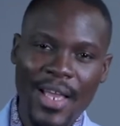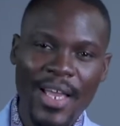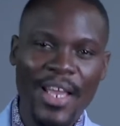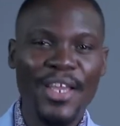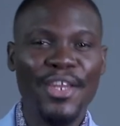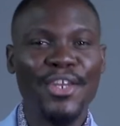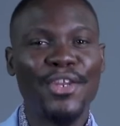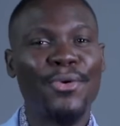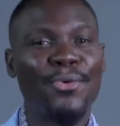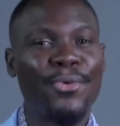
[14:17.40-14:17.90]

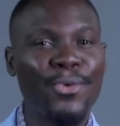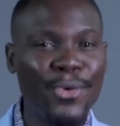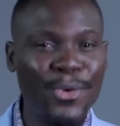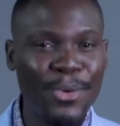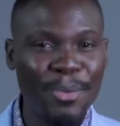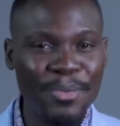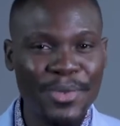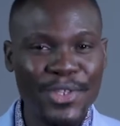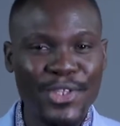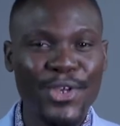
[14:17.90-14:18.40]
in the
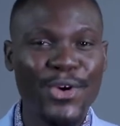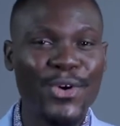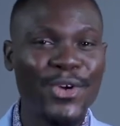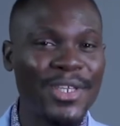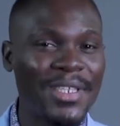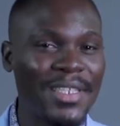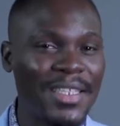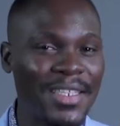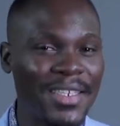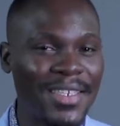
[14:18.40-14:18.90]
room, so
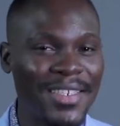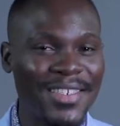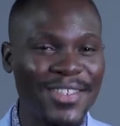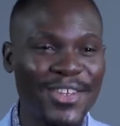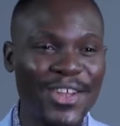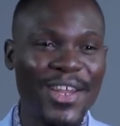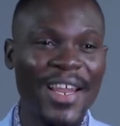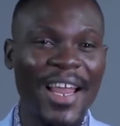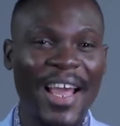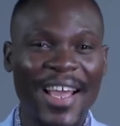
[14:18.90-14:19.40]
it's
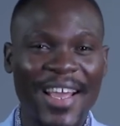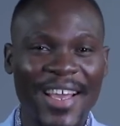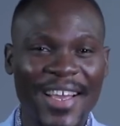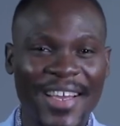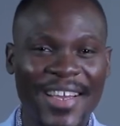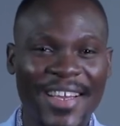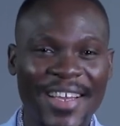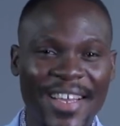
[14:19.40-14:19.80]
not like